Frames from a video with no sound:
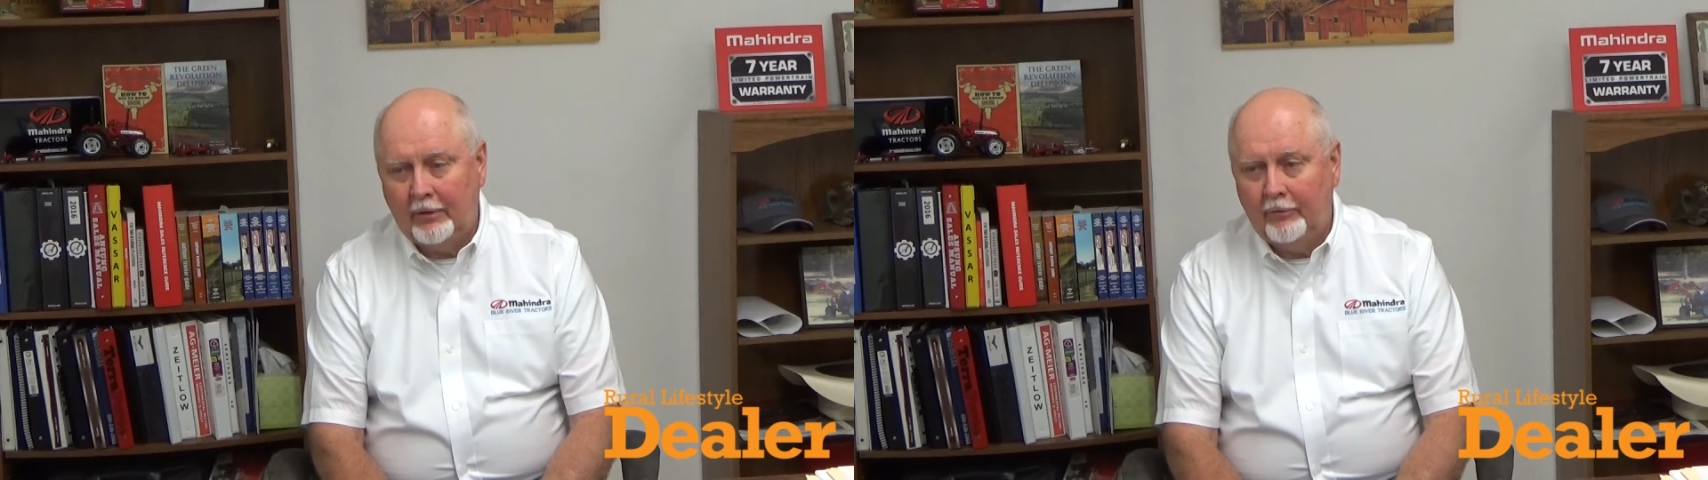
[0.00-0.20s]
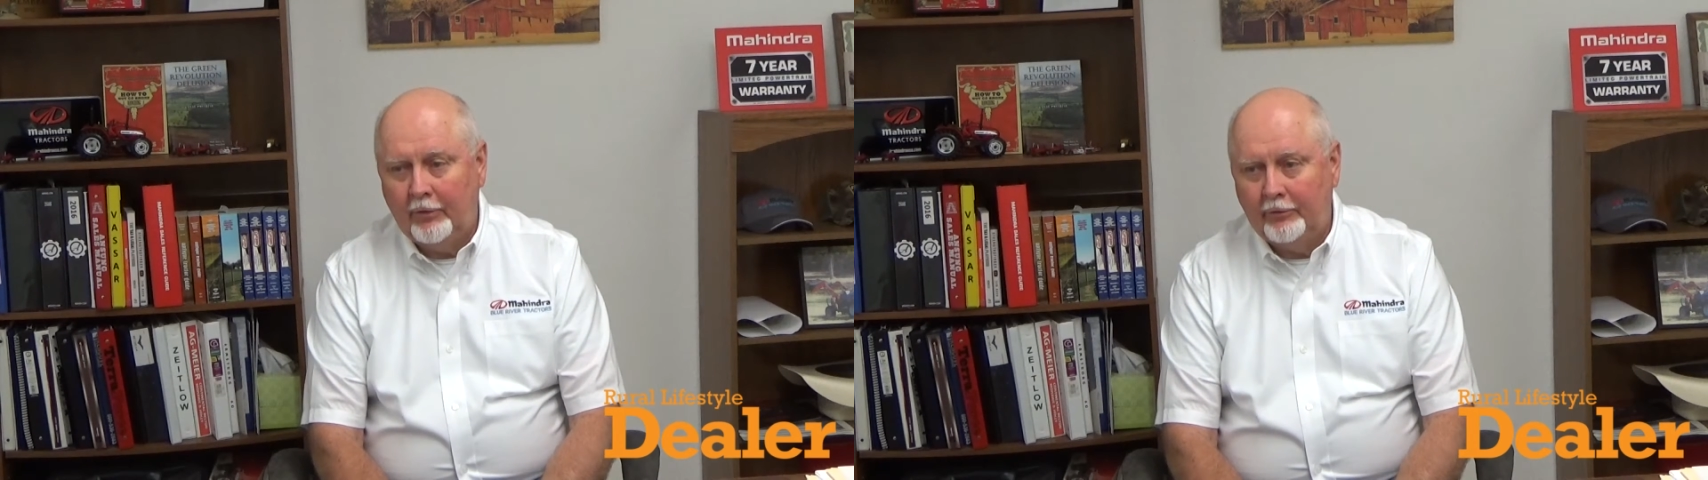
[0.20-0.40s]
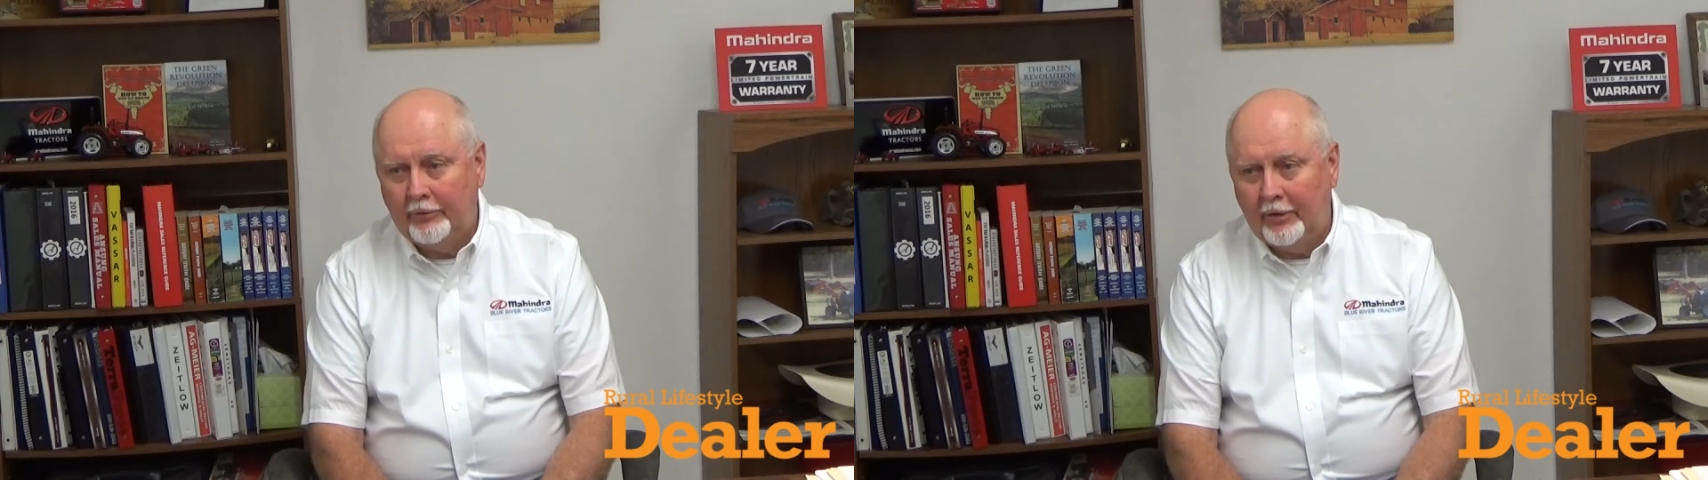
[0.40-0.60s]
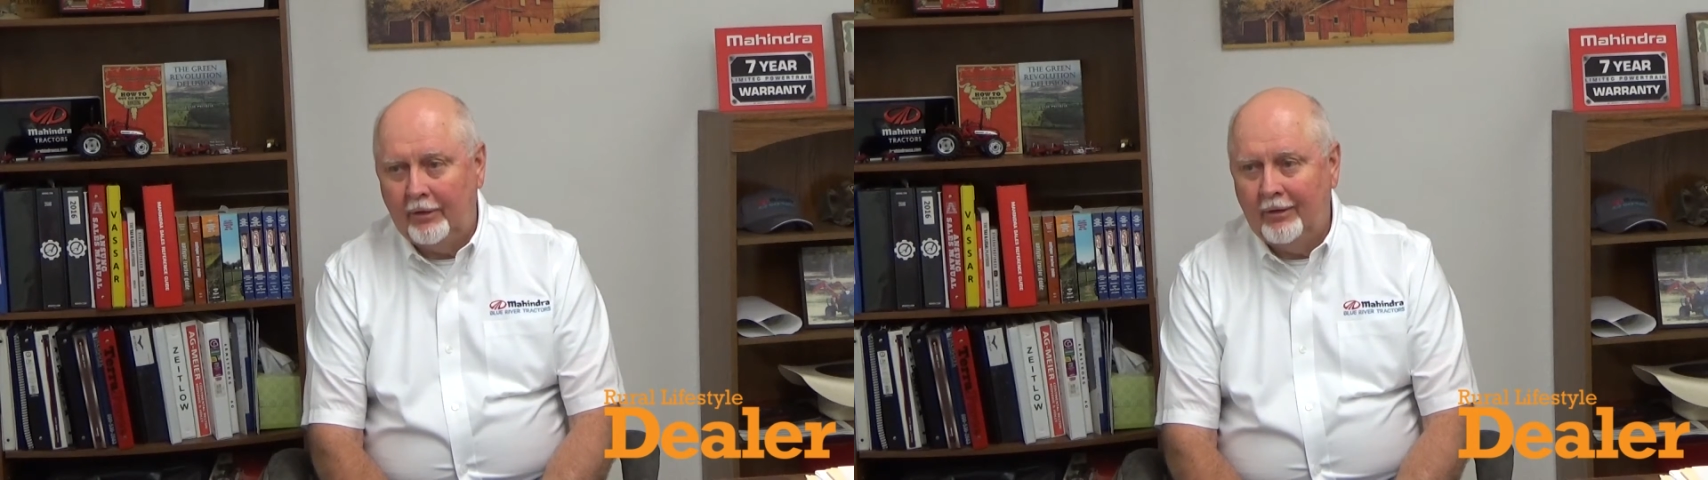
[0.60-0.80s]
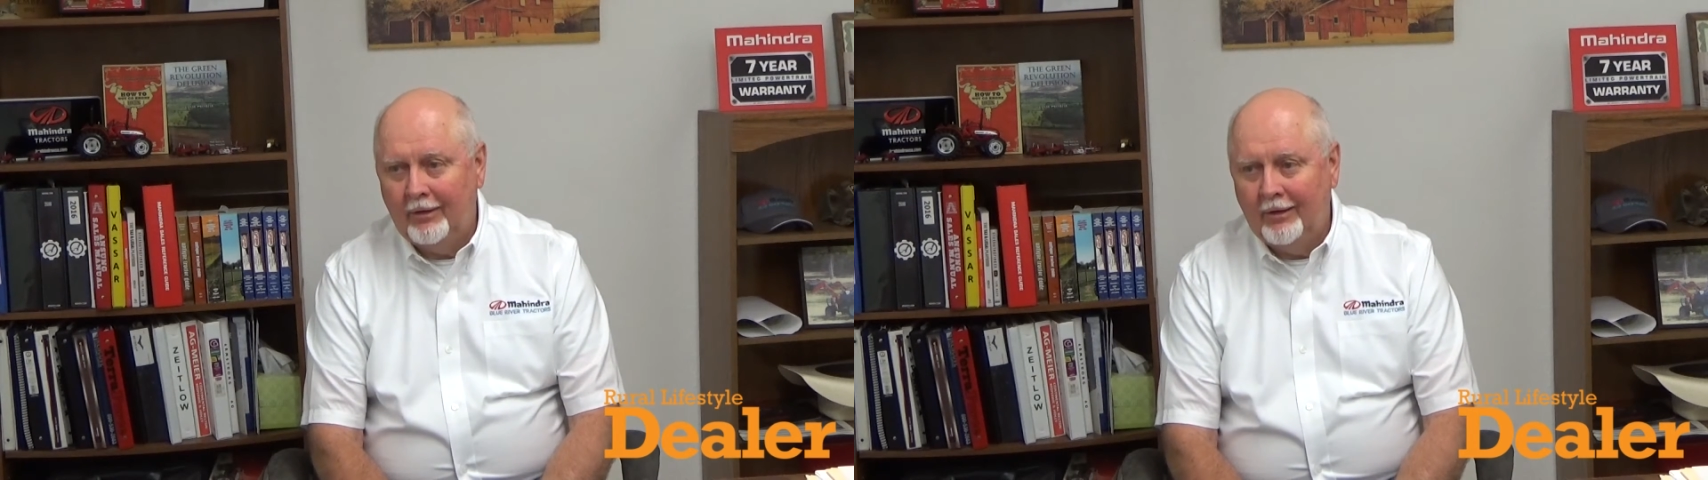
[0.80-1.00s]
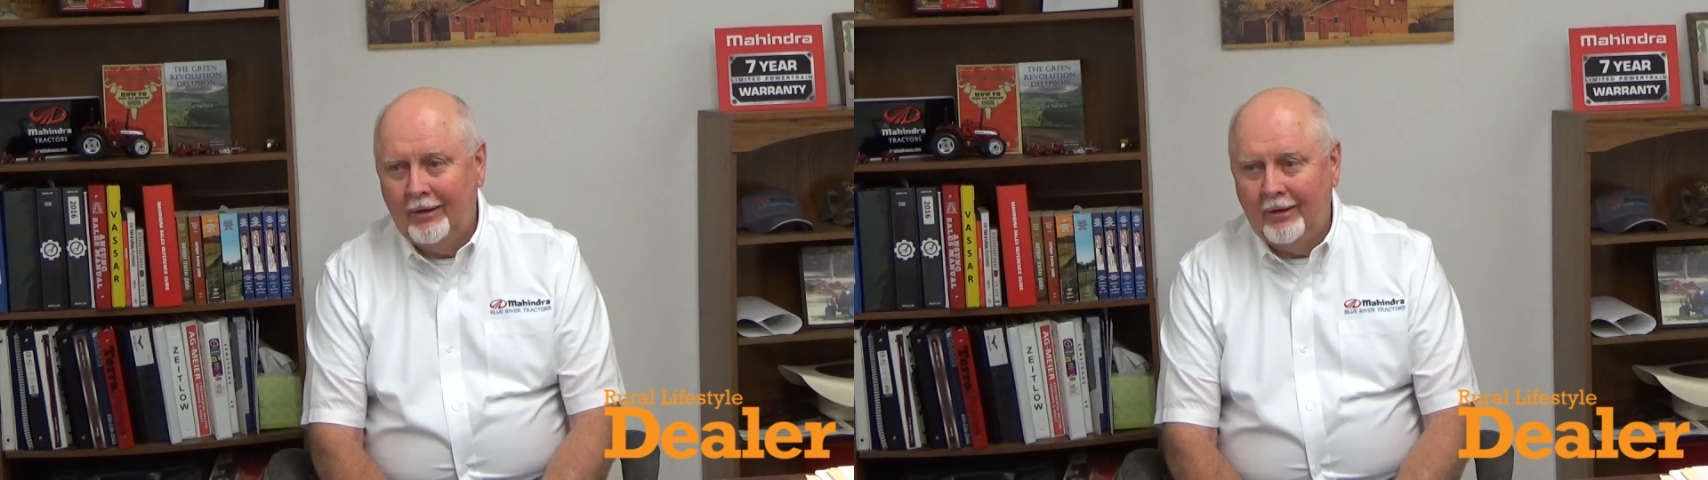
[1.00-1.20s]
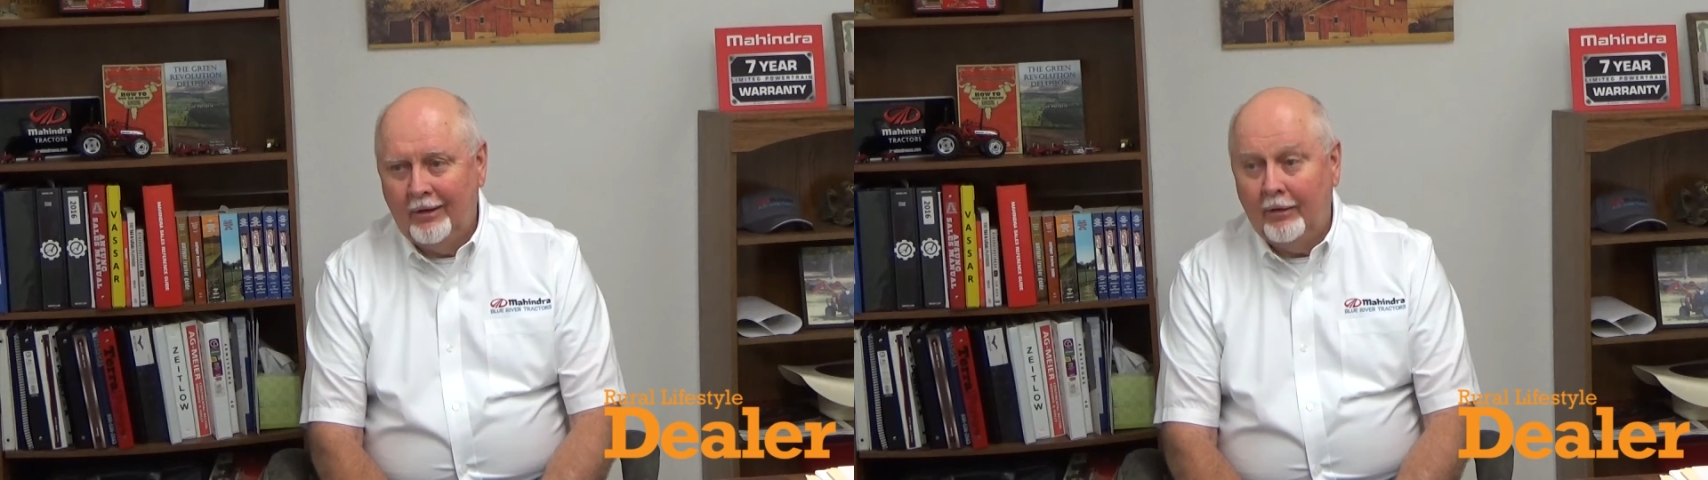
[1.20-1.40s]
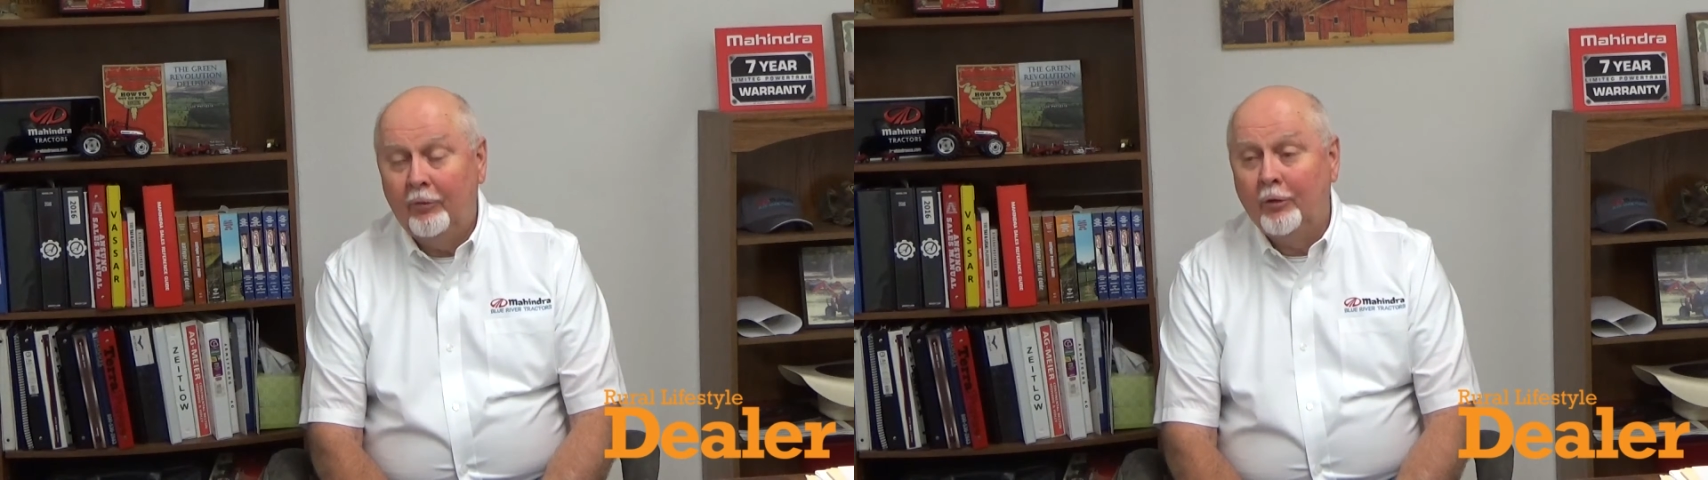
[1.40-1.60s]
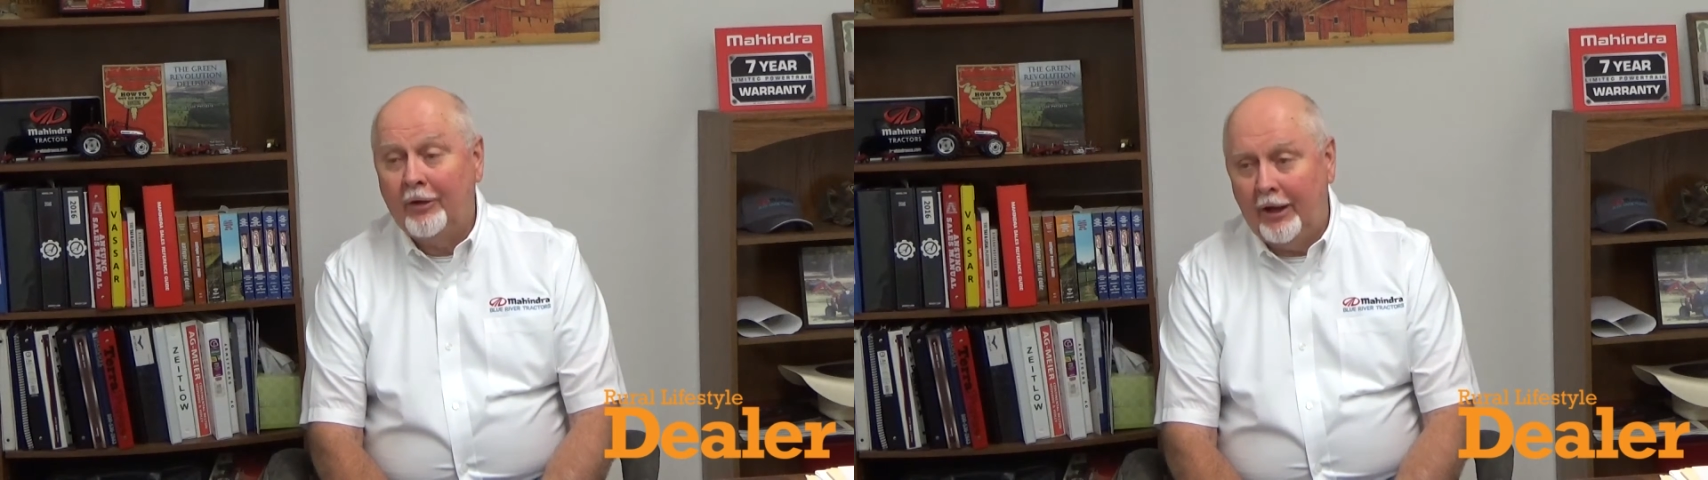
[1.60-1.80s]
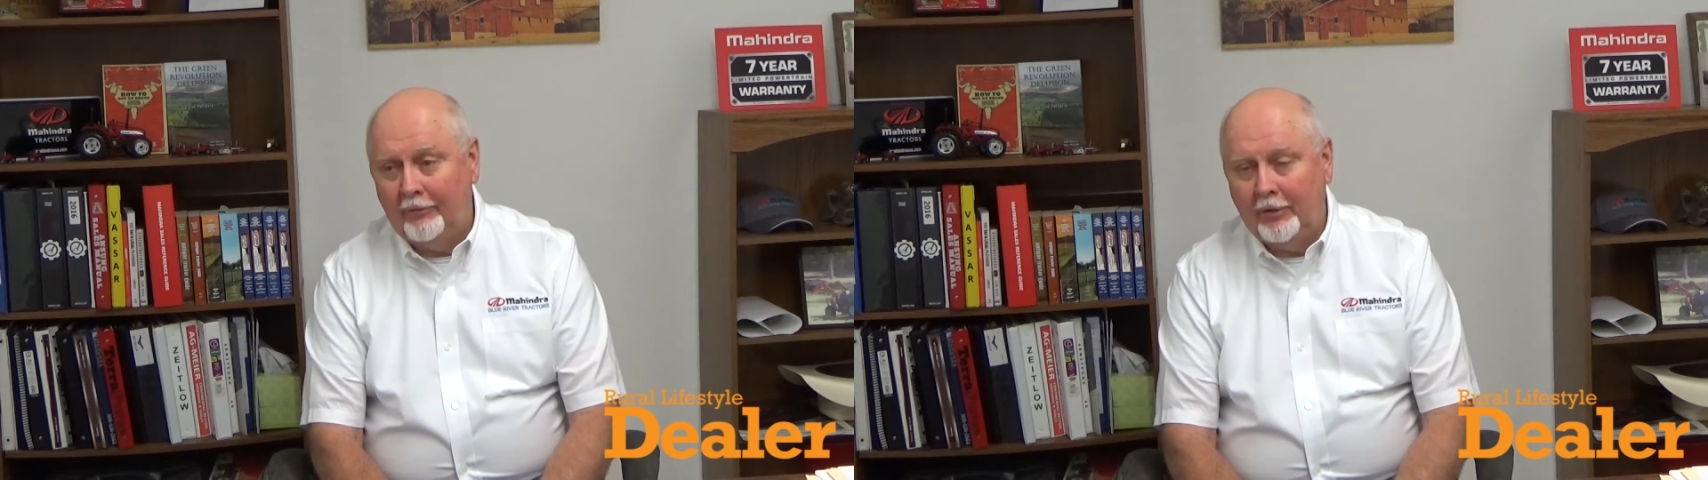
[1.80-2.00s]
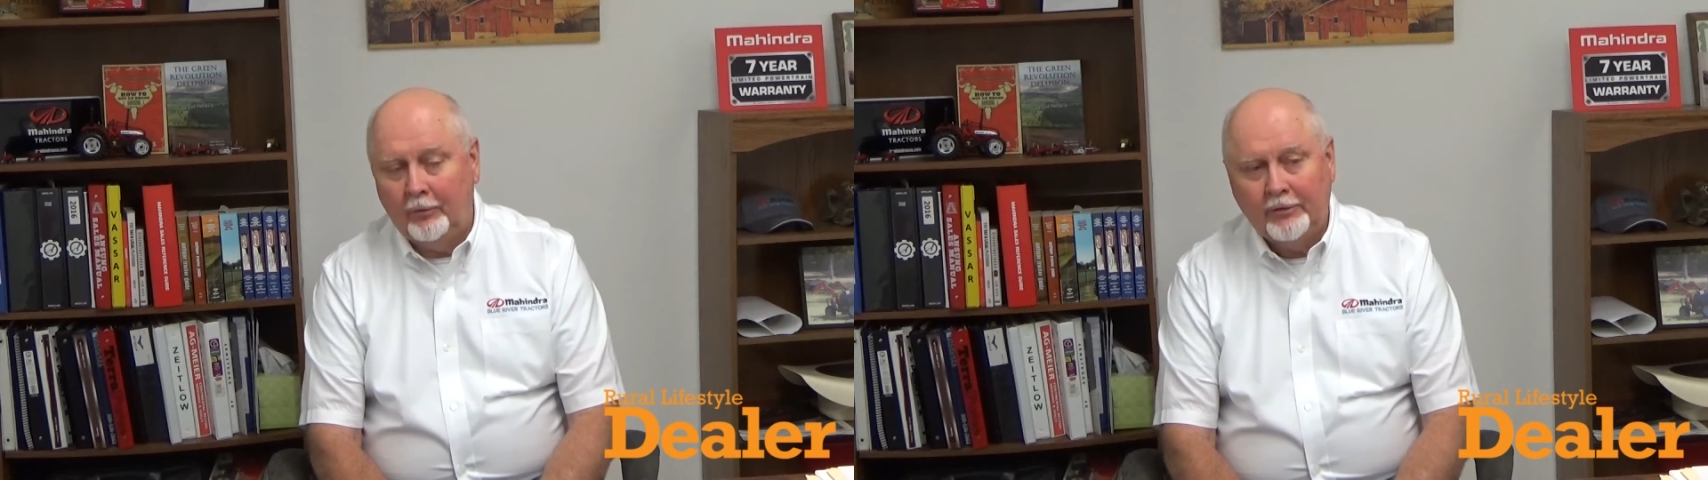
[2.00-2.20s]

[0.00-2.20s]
our first half year.